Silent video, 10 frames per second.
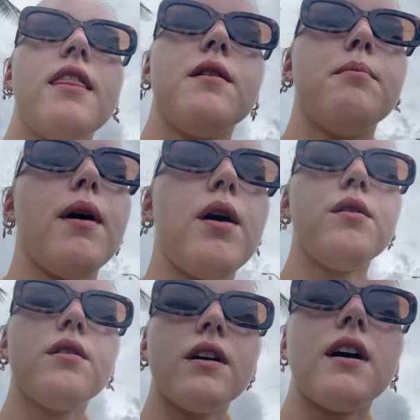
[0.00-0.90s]
the boat,
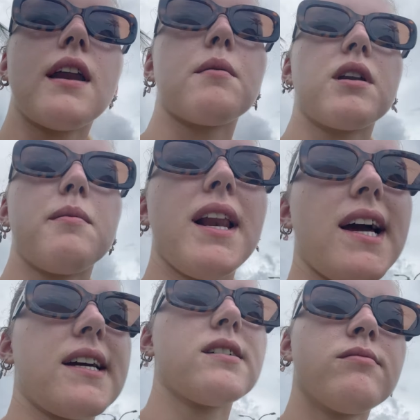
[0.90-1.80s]
and I'm going to be
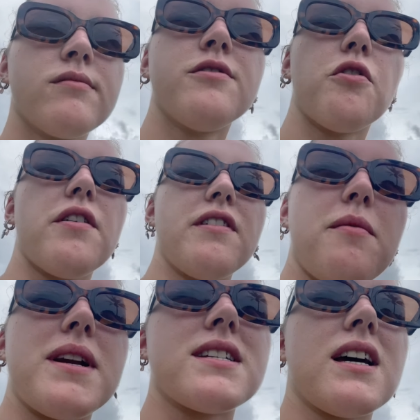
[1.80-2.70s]
like 45
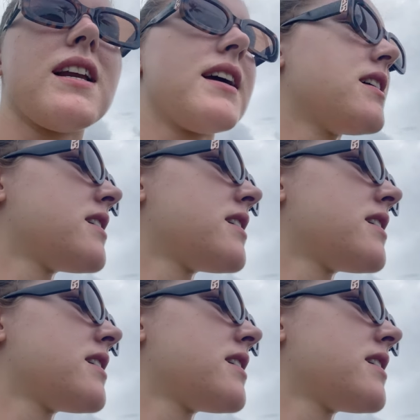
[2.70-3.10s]
minutes early.